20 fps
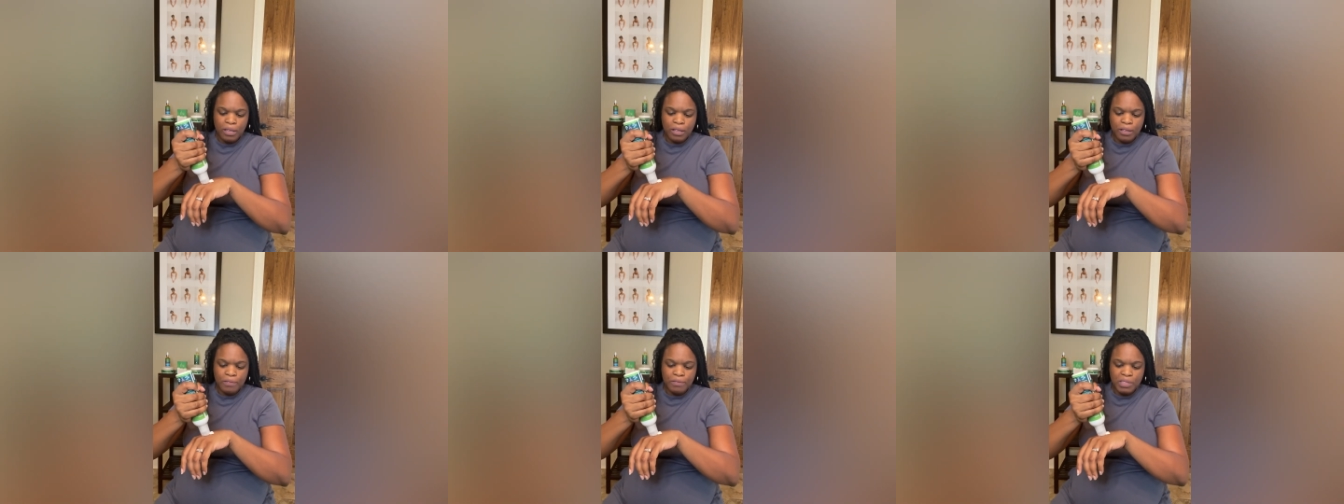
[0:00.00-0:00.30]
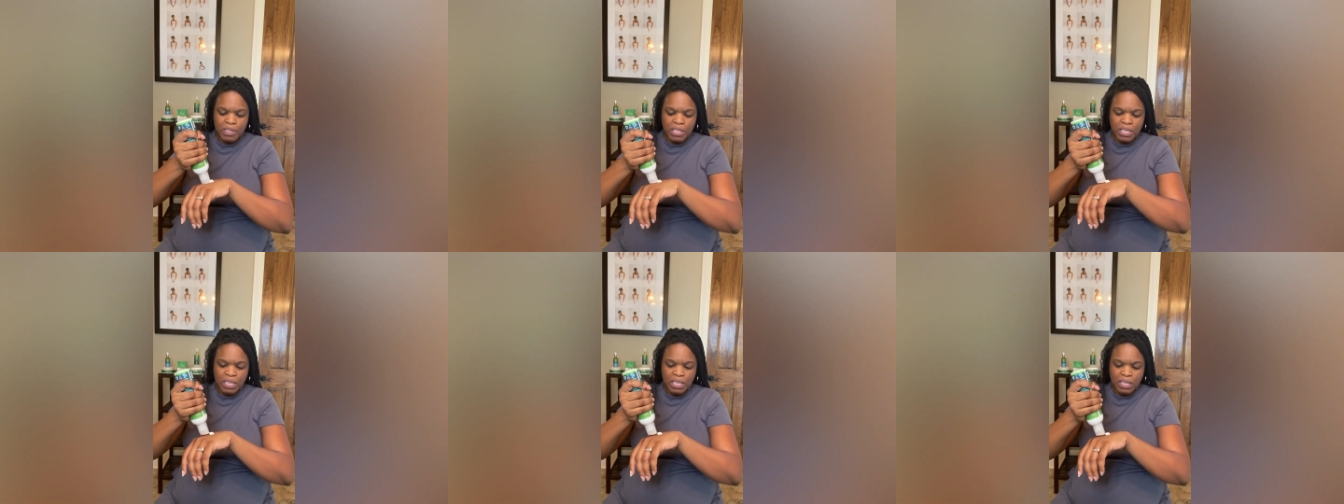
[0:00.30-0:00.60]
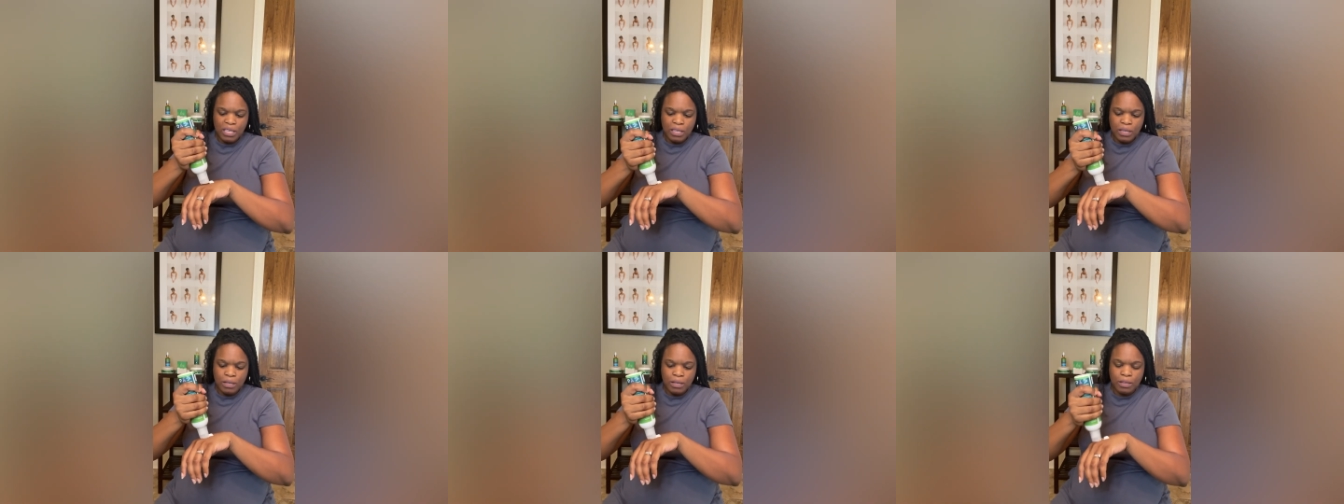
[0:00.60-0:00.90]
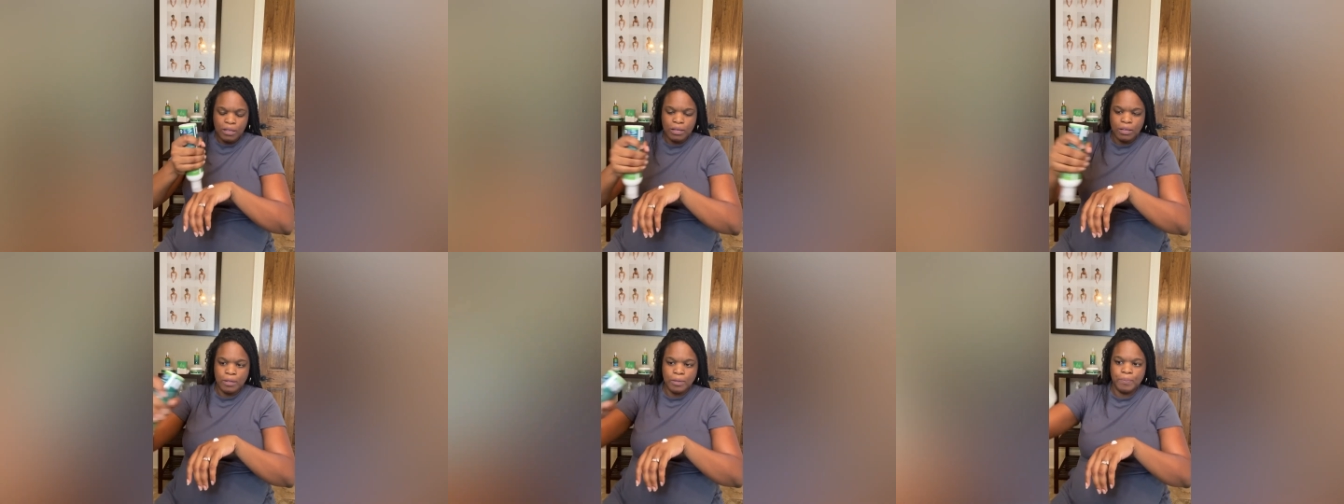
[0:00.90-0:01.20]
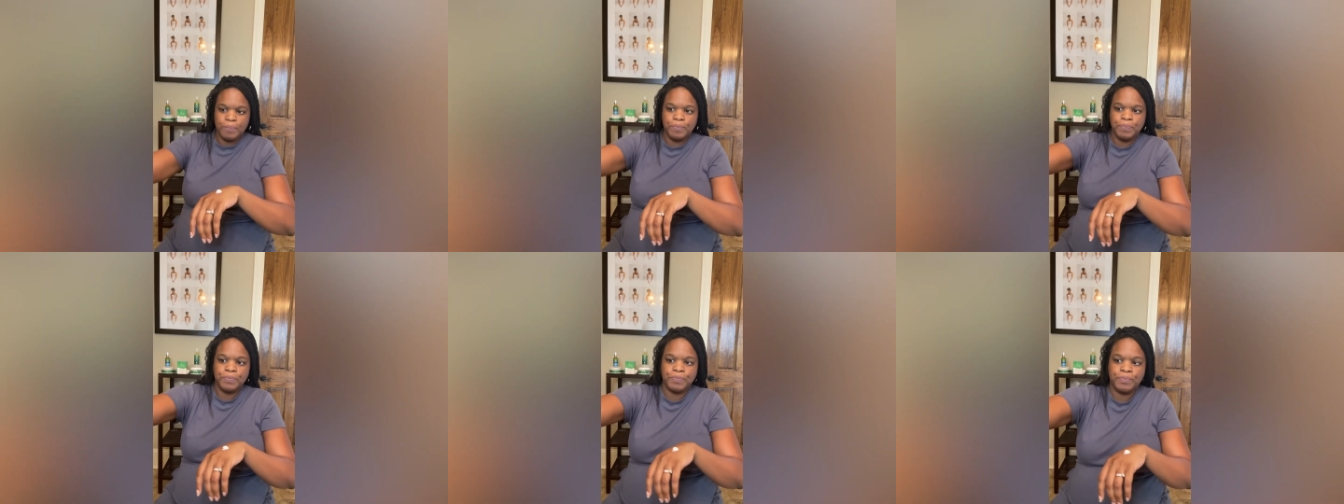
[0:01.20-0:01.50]
of the
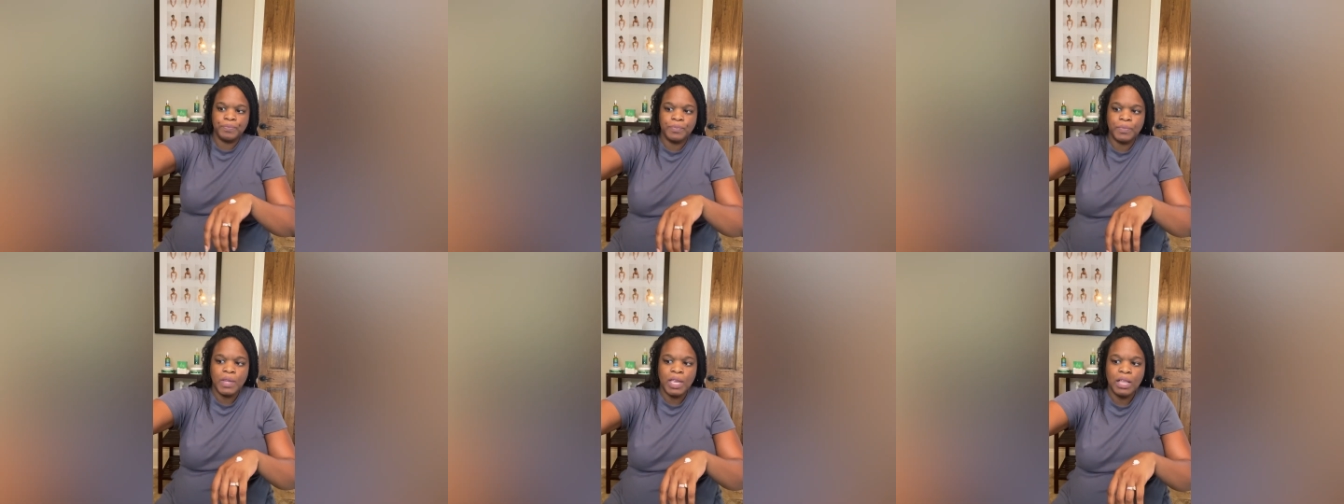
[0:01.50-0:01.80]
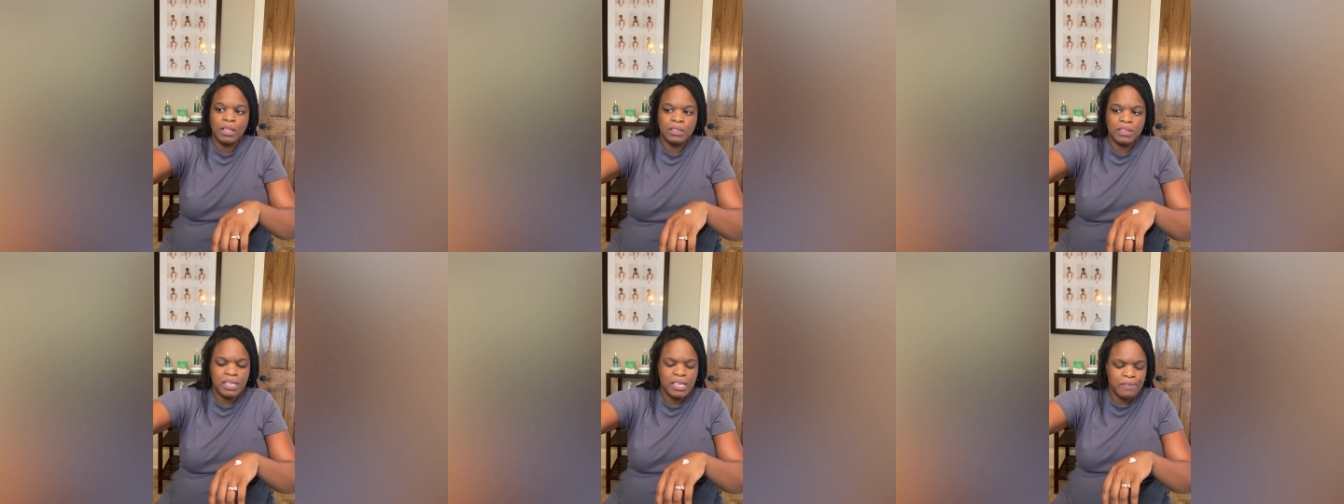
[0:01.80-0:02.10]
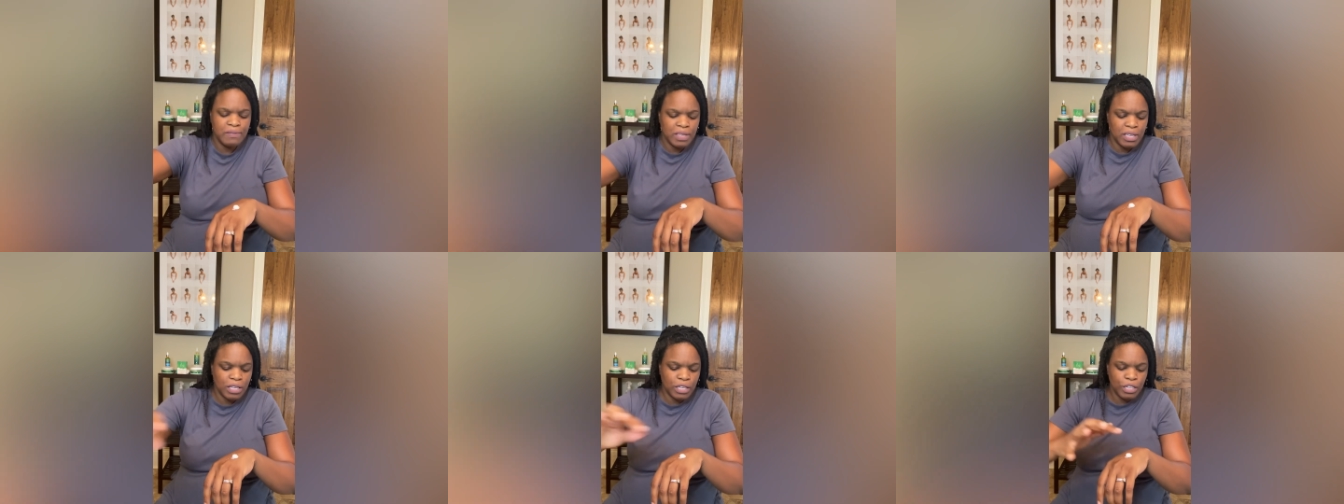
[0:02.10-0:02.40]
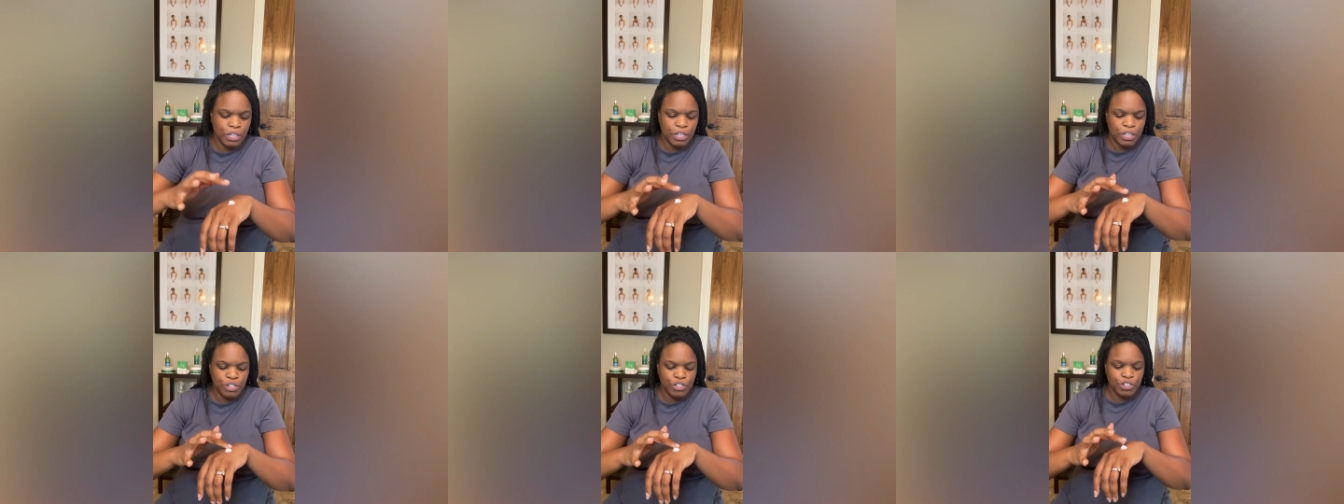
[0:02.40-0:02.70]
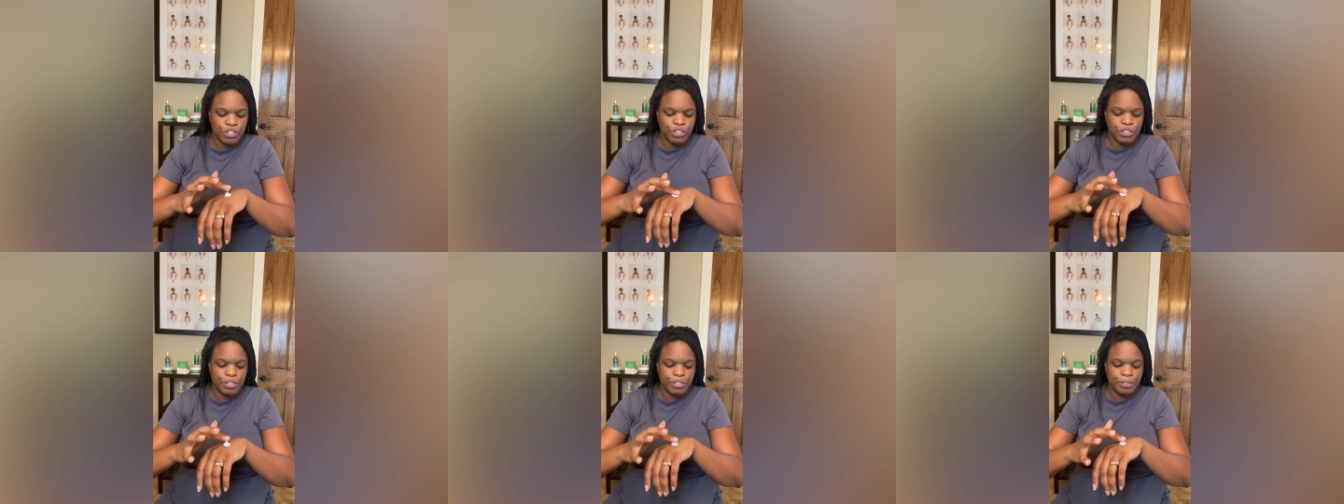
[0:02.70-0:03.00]
leave-in
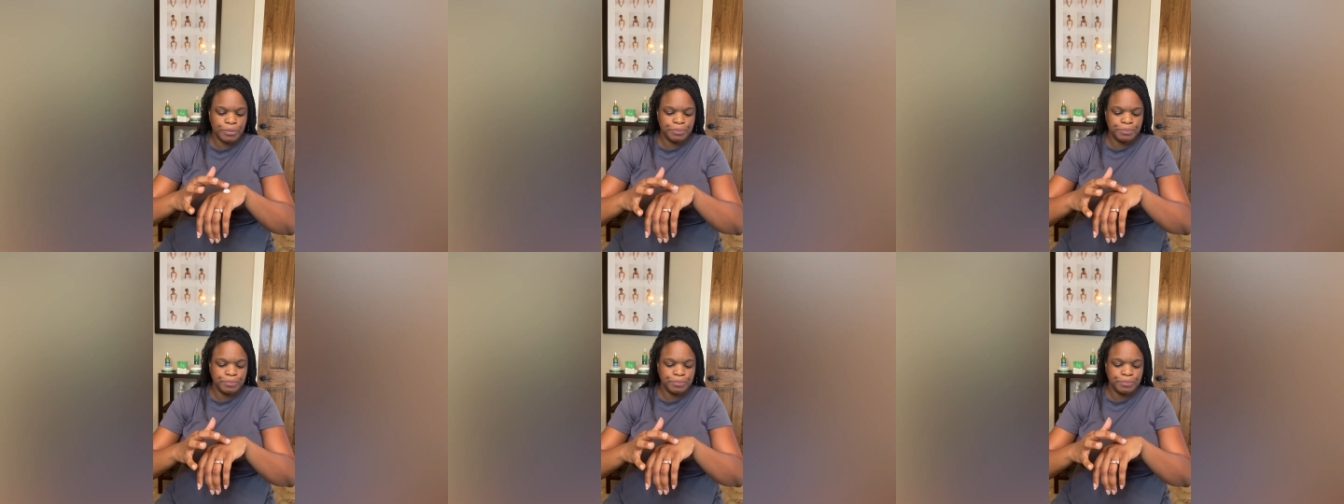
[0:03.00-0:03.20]
conditioner.